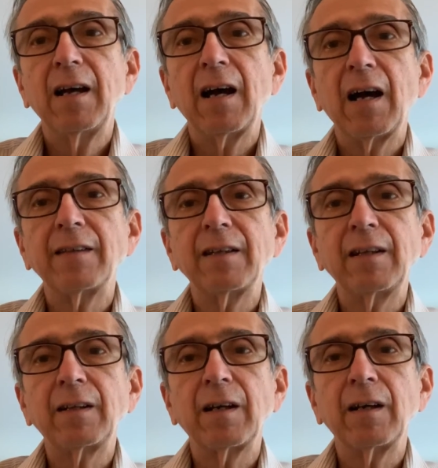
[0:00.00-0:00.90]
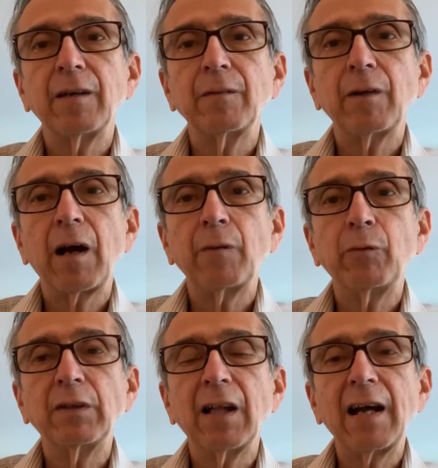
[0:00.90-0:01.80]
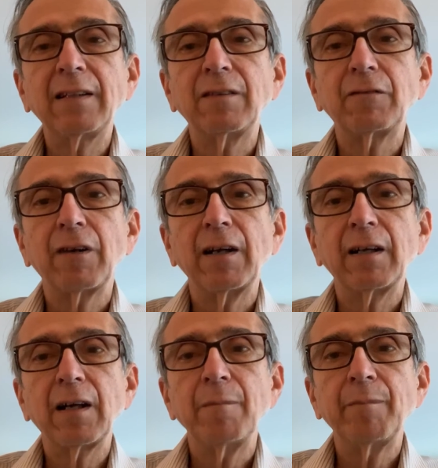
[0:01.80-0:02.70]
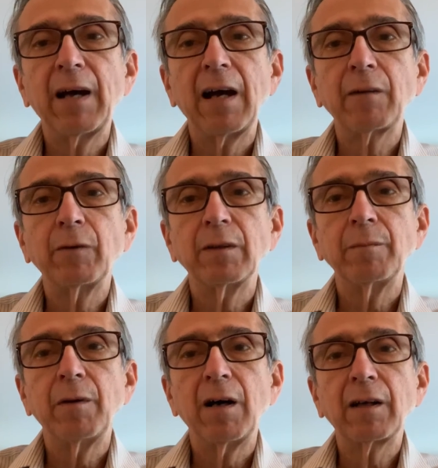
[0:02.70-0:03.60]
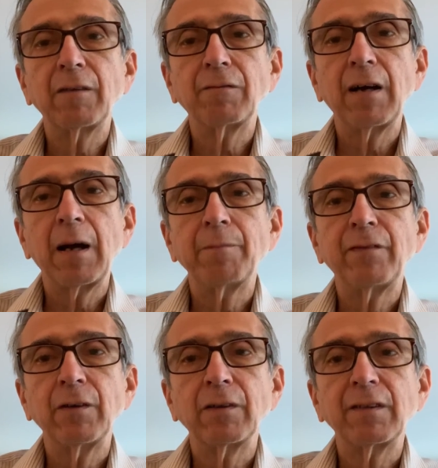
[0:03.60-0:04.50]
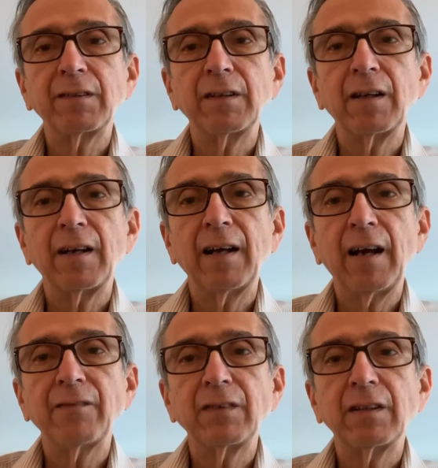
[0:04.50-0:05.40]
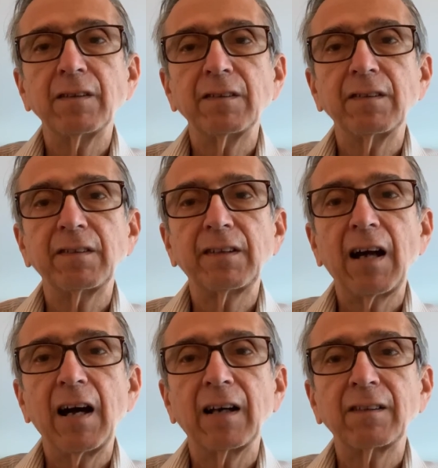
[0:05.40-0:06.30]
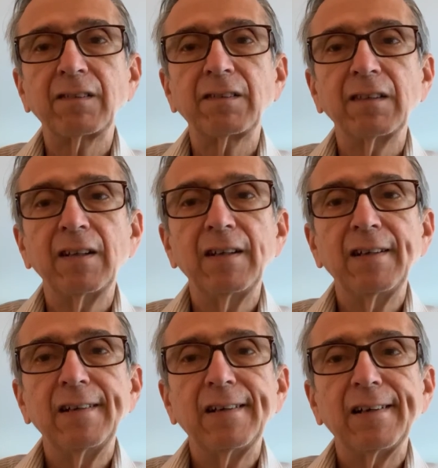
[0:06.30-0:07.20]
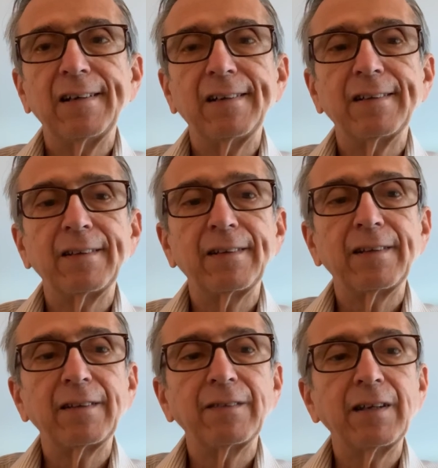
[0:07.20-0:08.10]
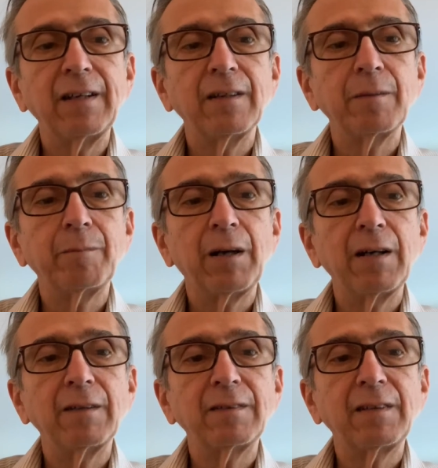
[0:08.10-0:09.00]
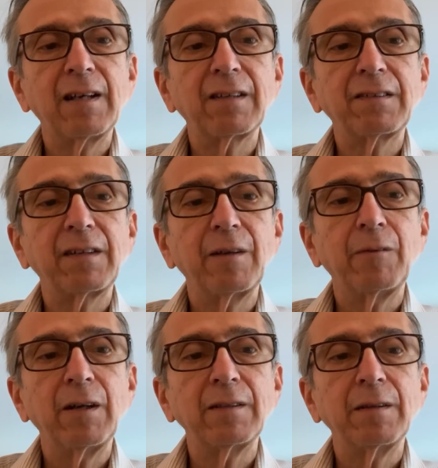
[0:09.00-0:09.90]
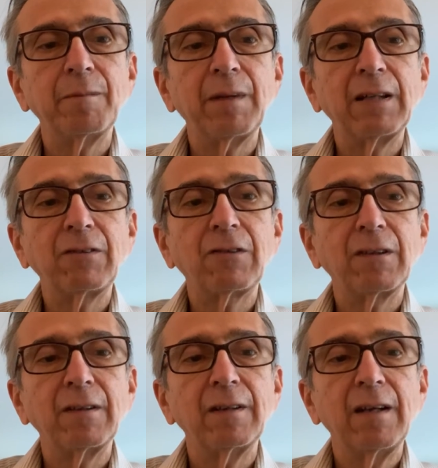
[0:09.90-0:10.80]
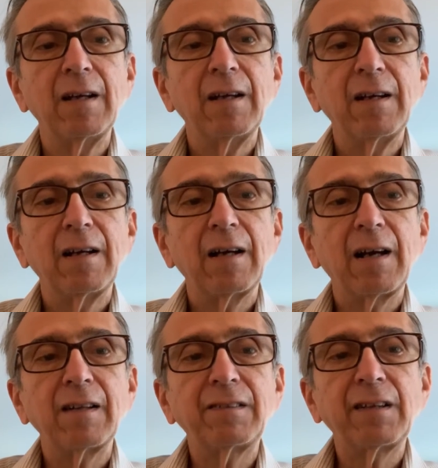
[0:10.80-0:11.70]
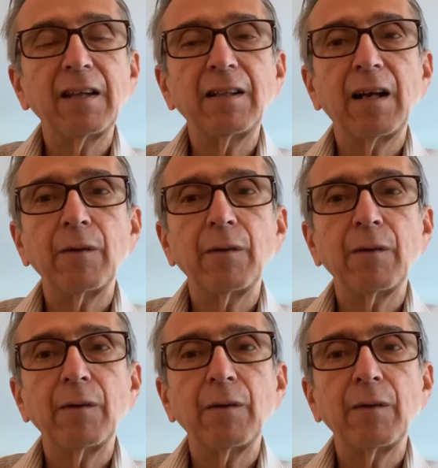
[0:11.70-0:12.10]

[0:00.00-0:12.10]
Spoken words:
I think I would like to try to come back with a market wrap focusing on a half a dozen stocks. Are there any other biotechs that I wanted to mention? I said that I